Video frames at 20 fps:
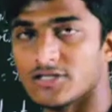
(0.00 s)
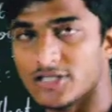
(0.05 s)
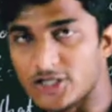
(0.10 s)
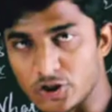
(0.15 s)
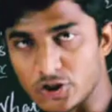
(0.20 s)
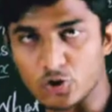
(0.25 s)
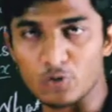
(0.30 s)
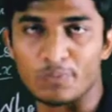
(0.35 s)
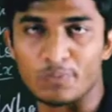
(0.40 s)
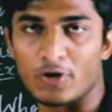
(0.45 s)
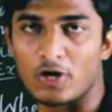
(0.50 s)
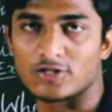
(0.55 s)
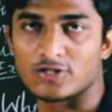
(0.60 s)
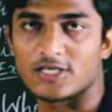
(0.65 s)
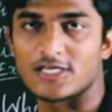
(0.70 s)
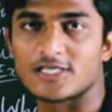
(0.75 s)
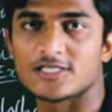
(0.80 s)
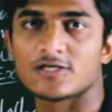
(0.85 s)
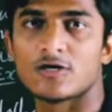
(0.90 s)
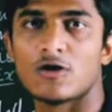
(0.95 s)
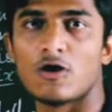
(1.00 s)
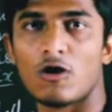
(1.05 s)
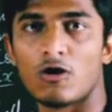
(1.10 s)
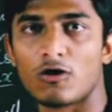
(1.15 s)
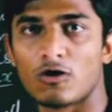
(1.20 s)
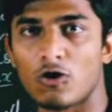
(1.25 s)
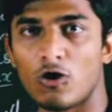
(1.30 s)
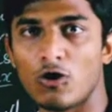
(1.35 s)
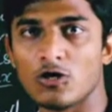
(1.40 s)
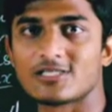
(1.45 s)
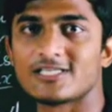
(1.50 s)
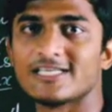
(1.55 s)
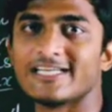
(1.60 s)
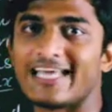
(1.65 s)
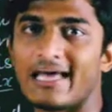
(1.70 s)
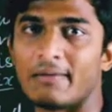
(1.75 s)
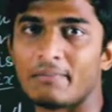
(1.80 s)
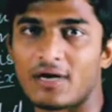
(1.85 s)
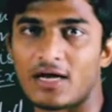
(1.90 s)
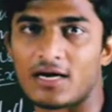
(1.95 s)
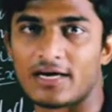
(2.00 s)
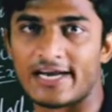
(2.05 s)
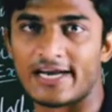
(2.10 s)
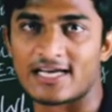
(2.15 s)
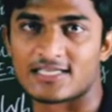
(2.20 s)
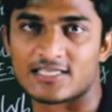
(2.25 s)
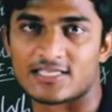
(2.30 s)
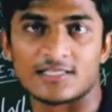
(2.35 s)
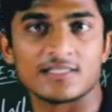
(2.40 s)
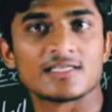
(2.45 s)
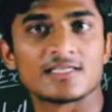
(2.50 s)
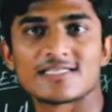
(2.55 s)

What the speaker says: these two process goes in chemical reaction